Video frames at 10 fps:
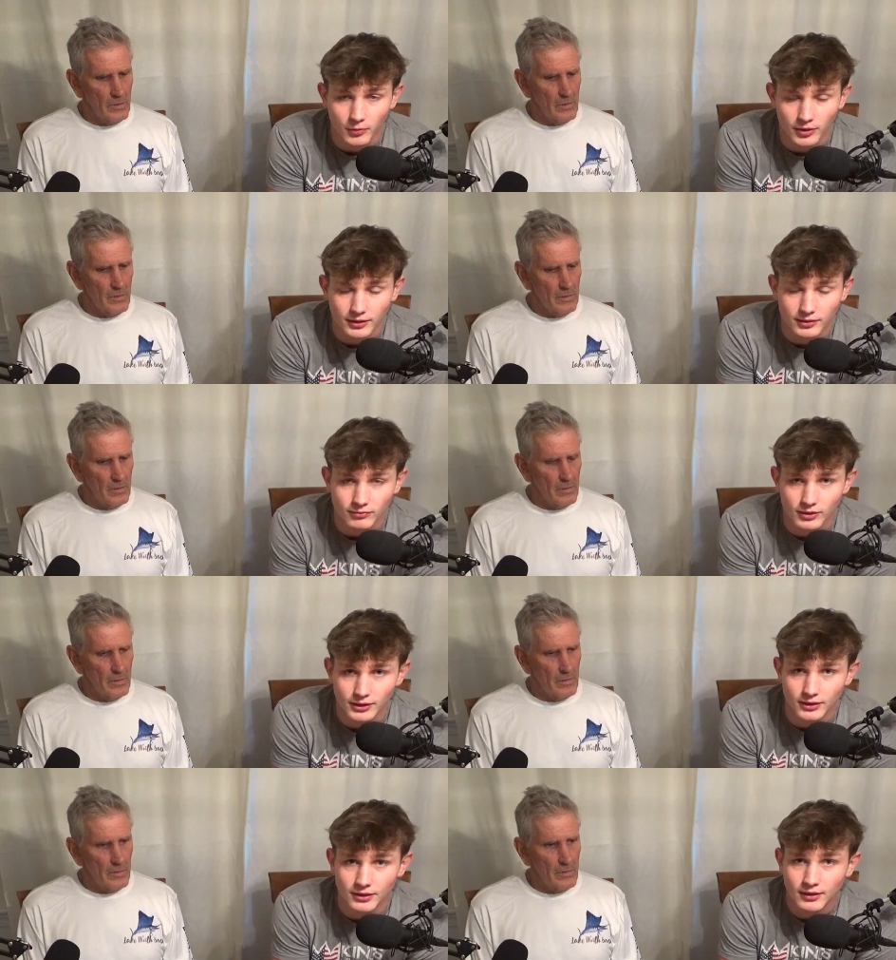Speaker 1: what isn't
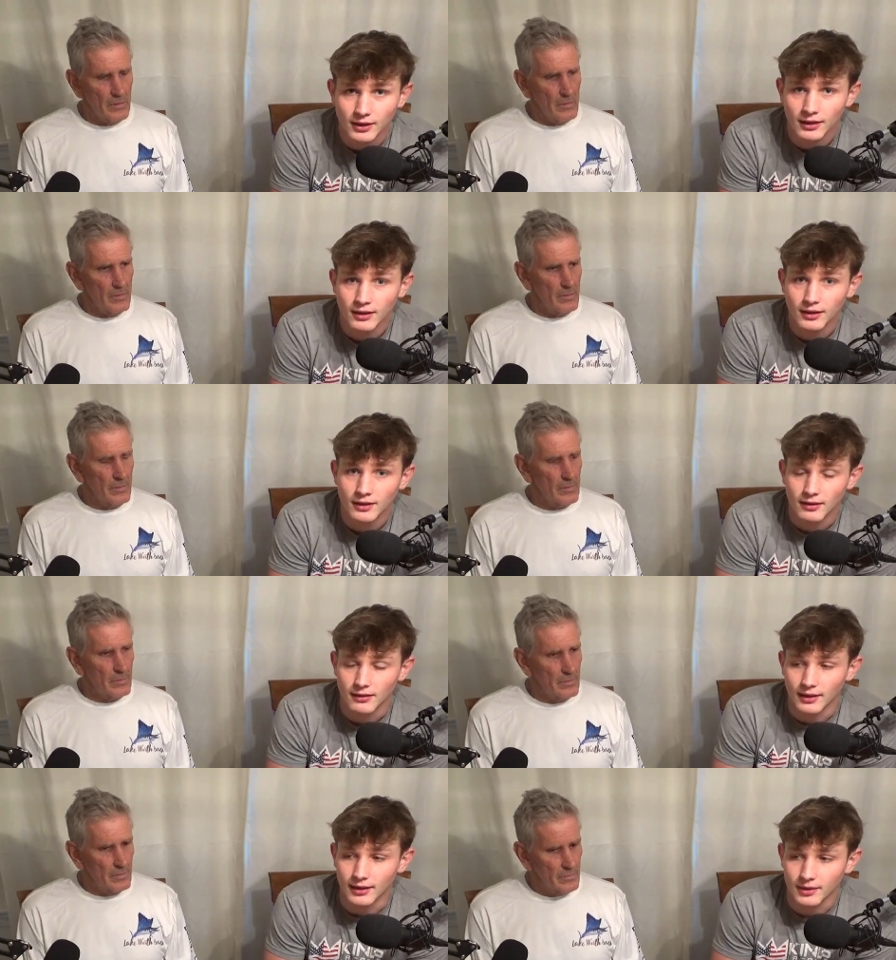real,
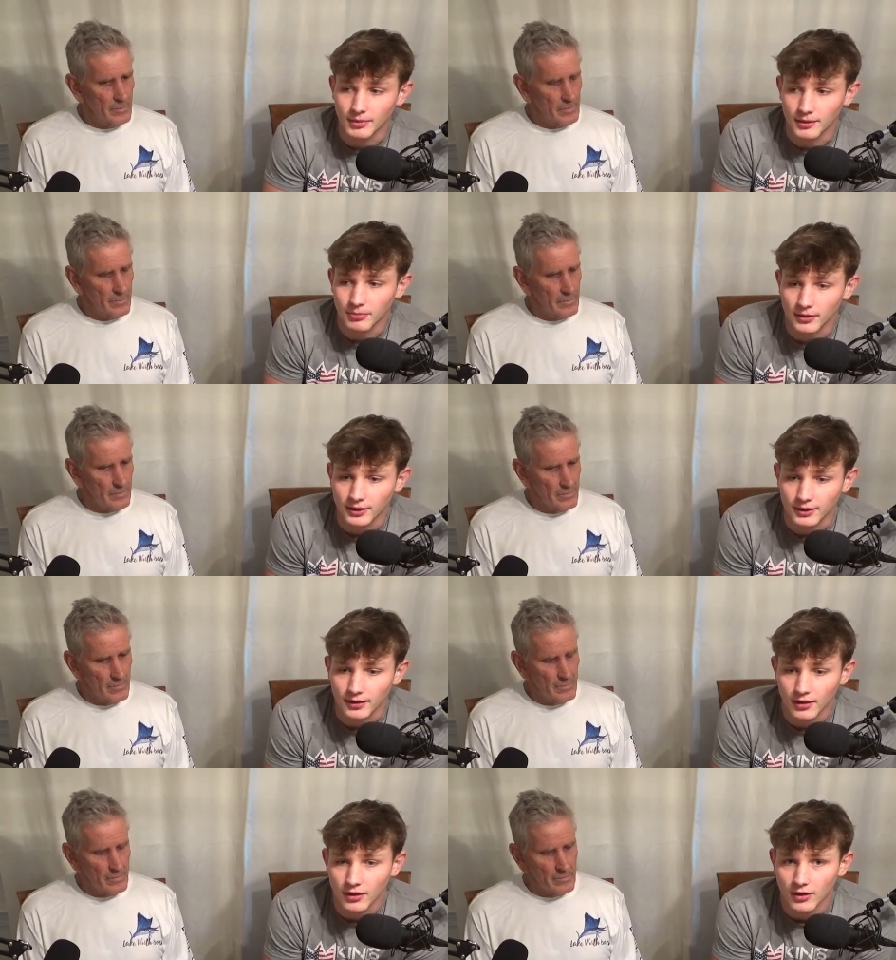then it can be a pretty
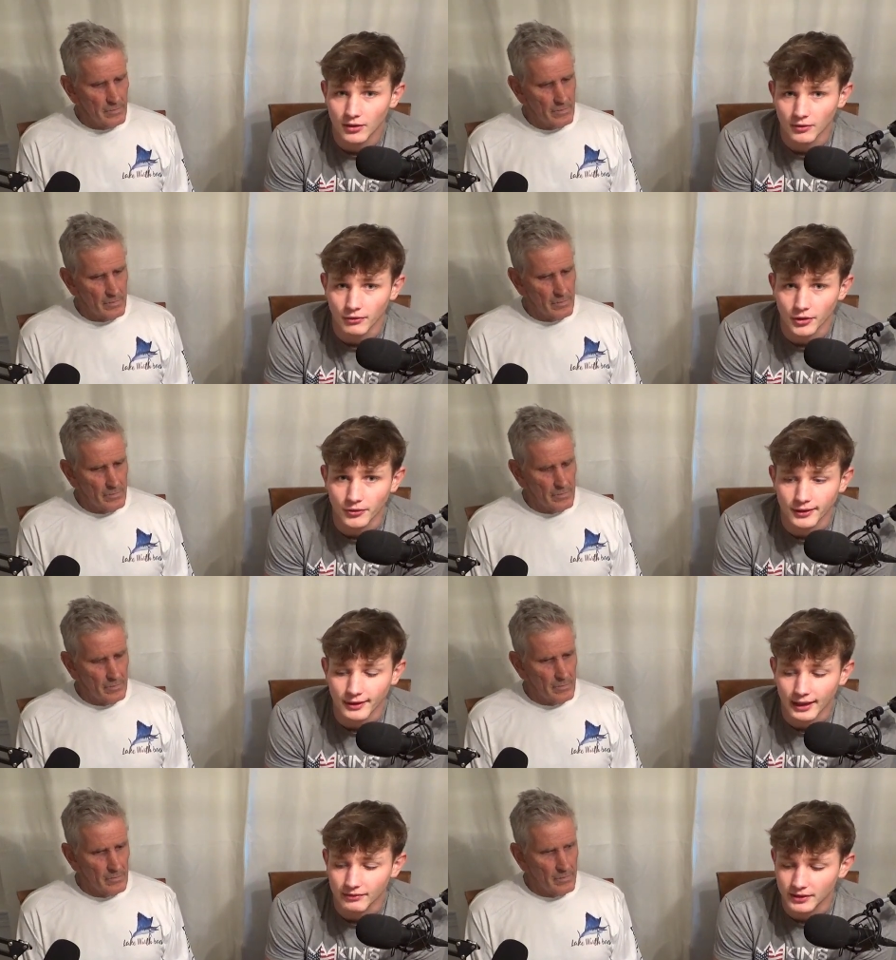hard road to
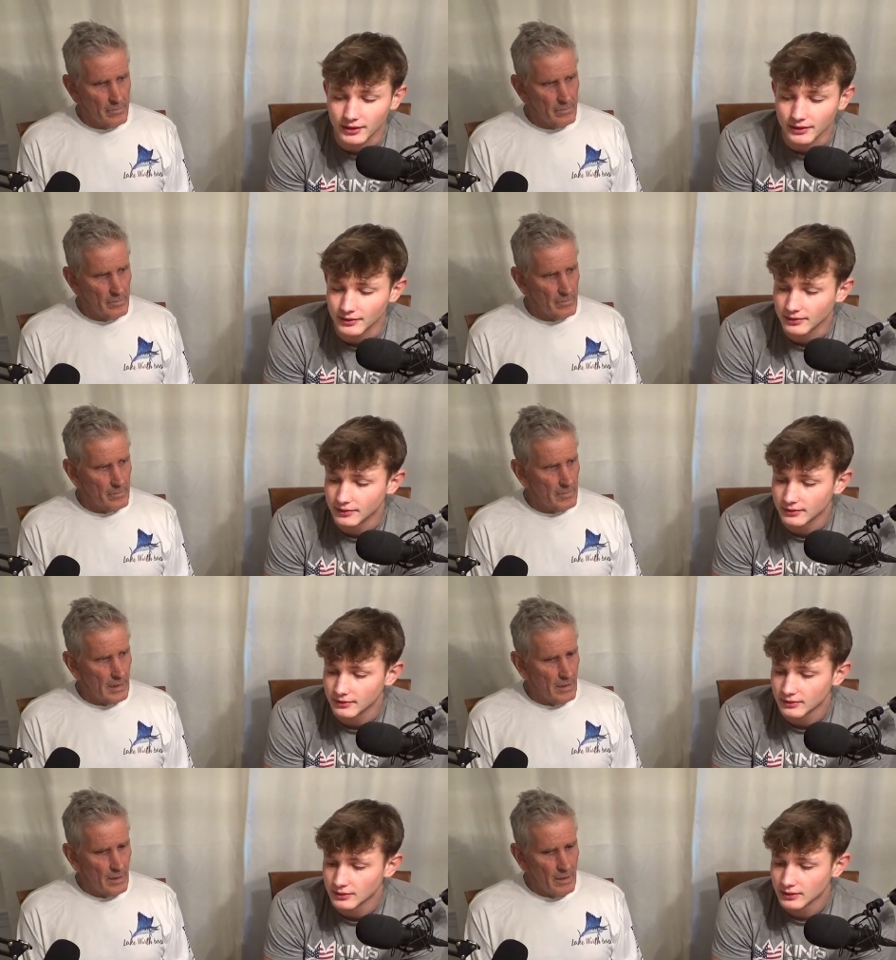navigate.
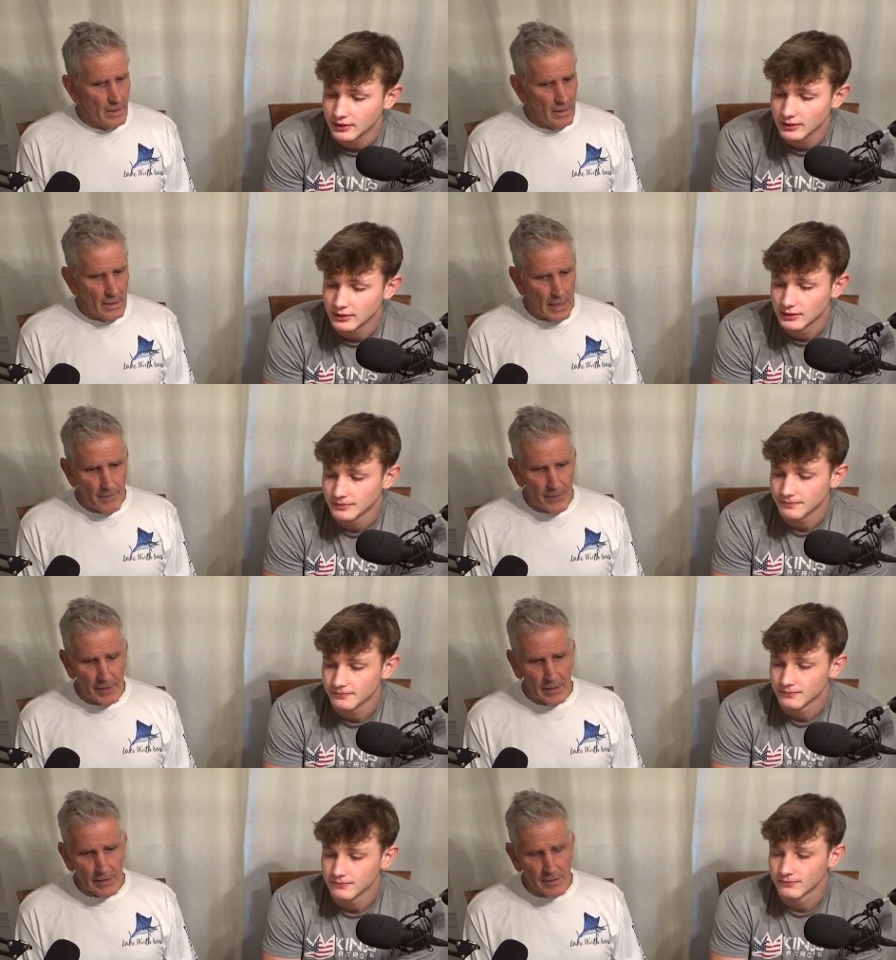
Speaker 2: Yeah, I
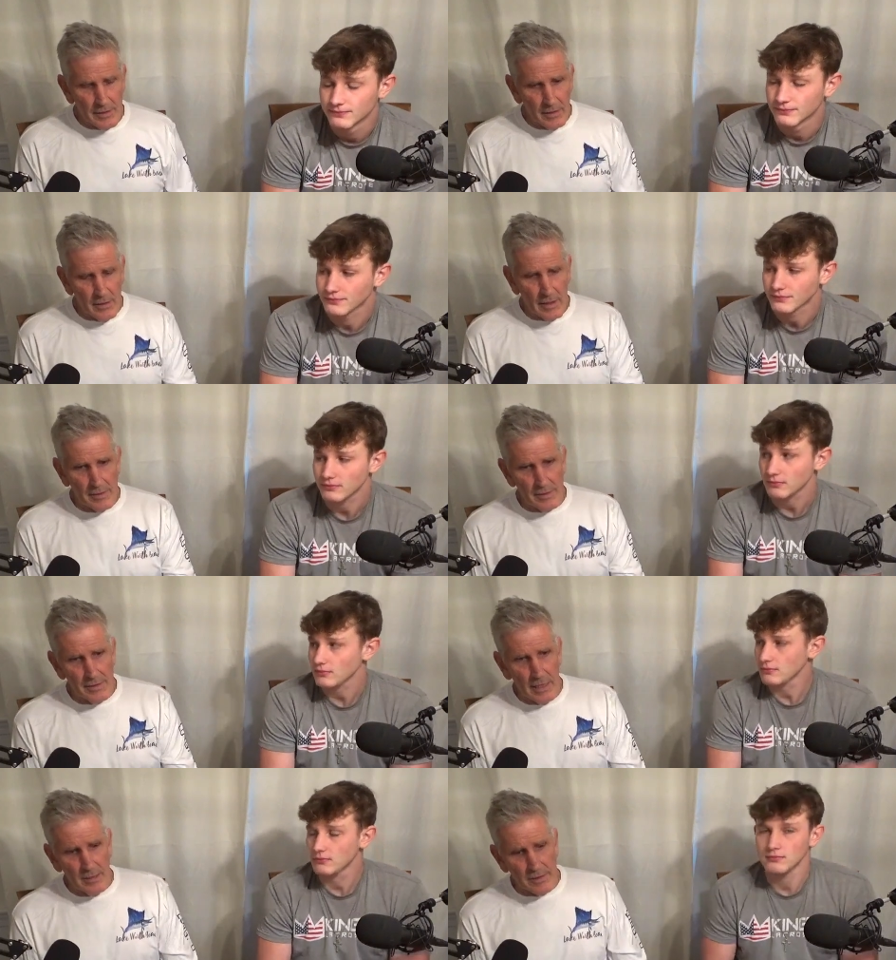think as a, as
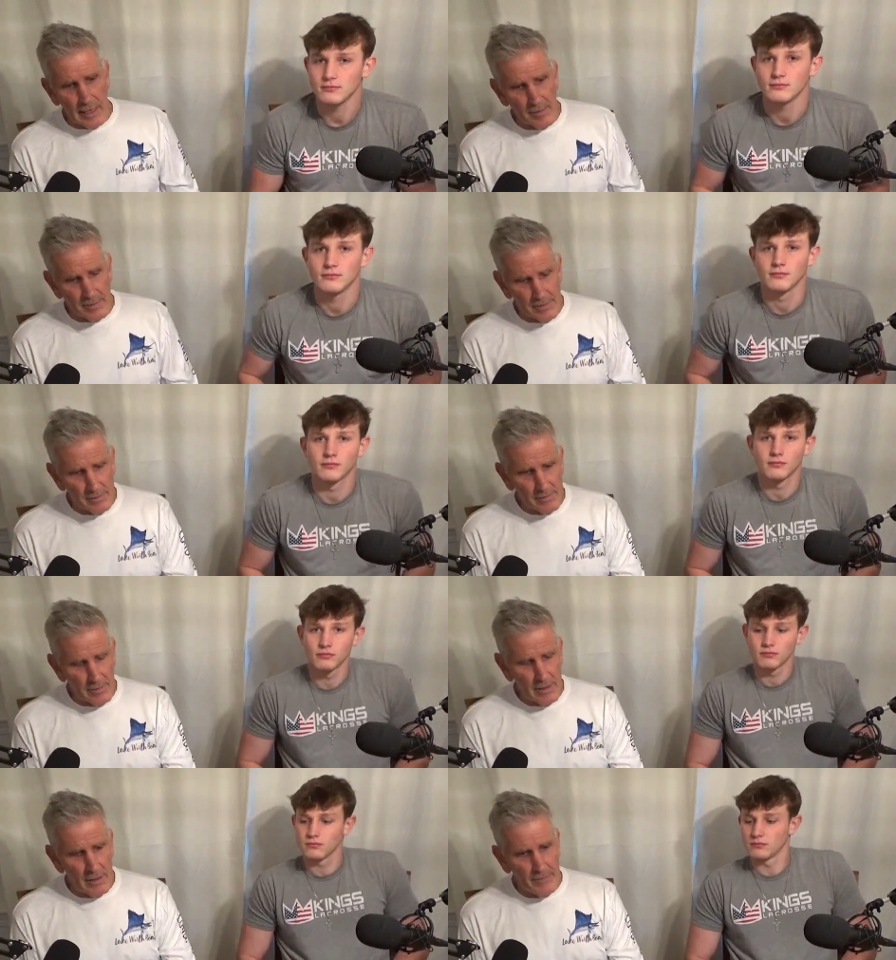adults, I was
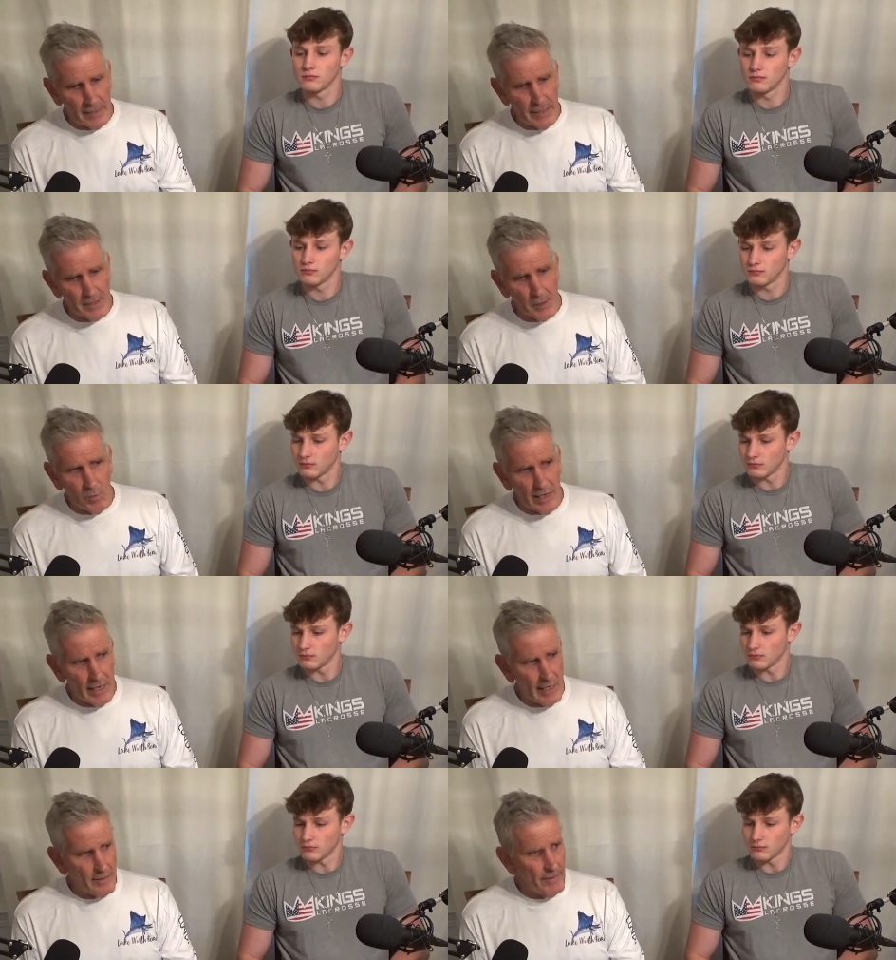uh, the kids are way
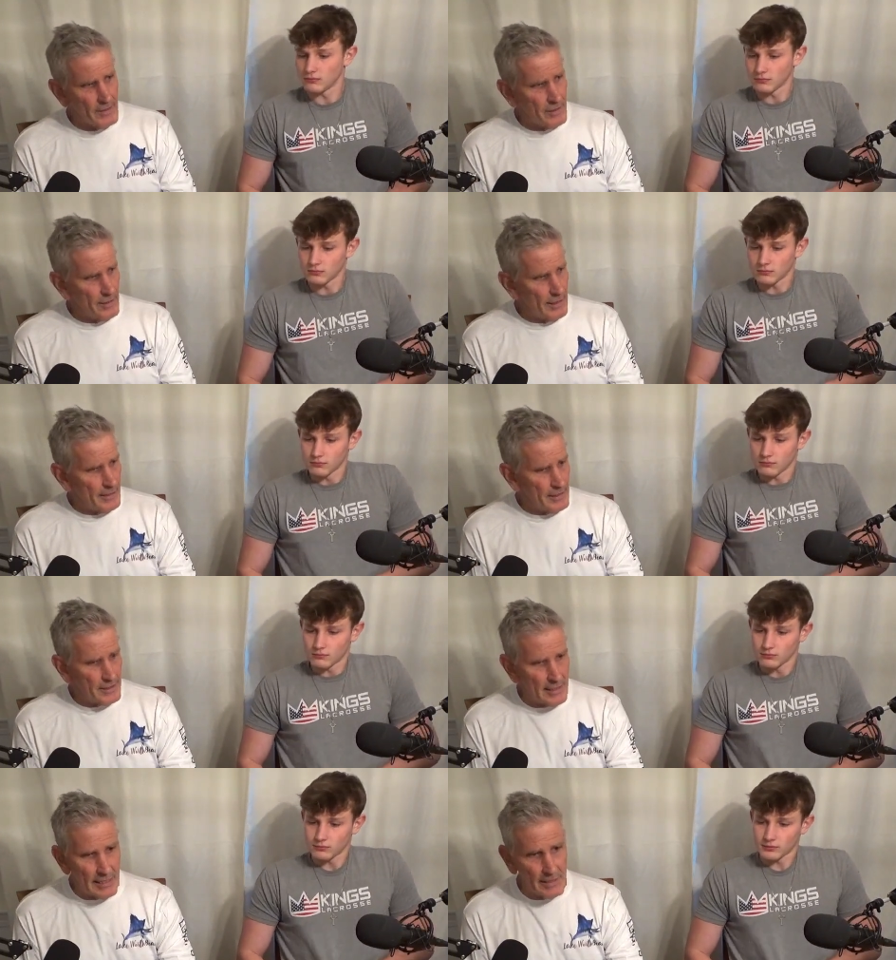ahead of us on
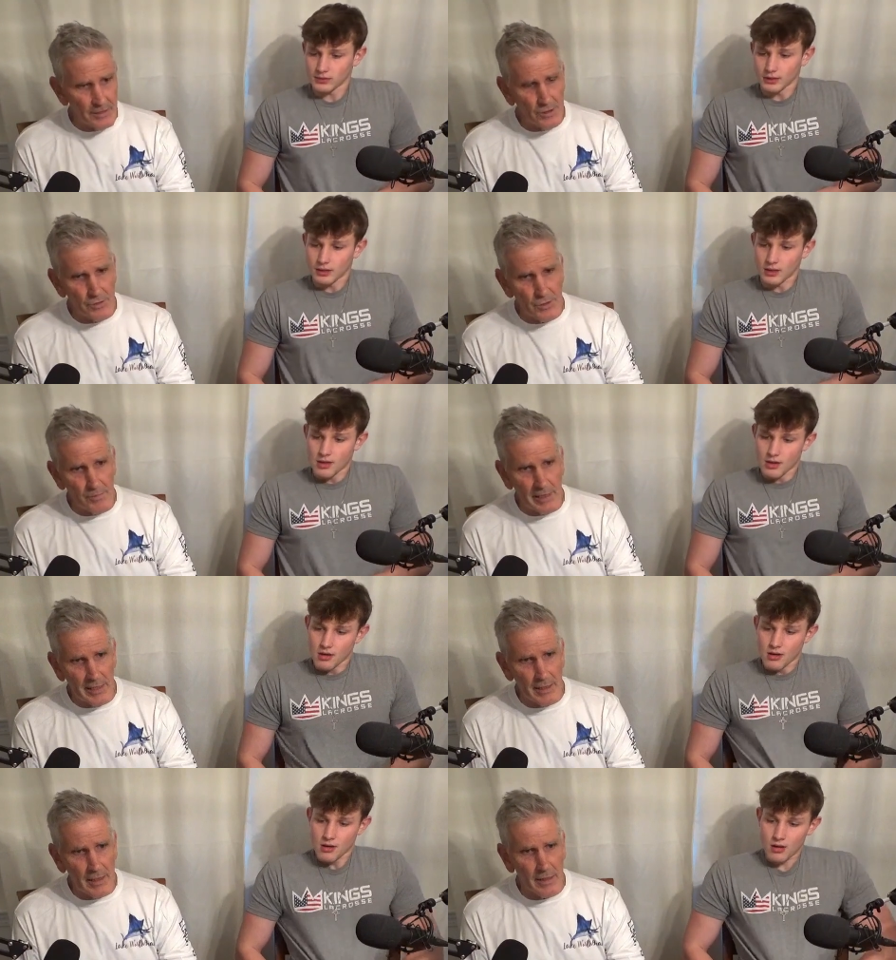understanding social
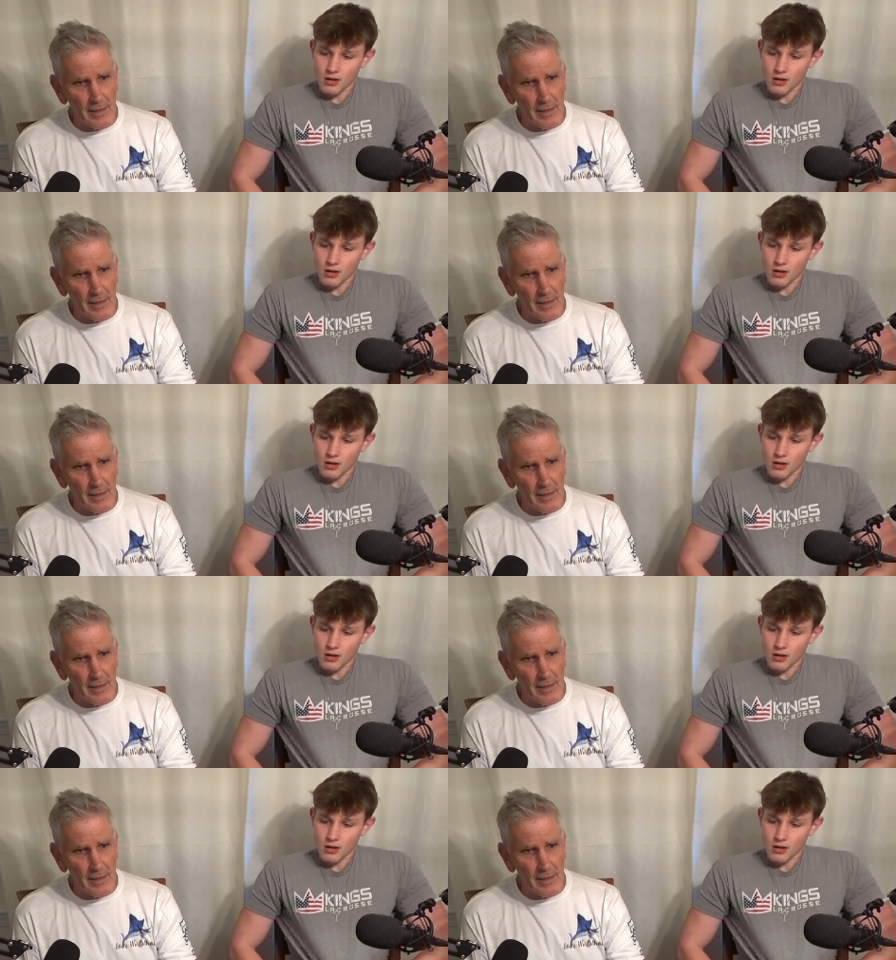media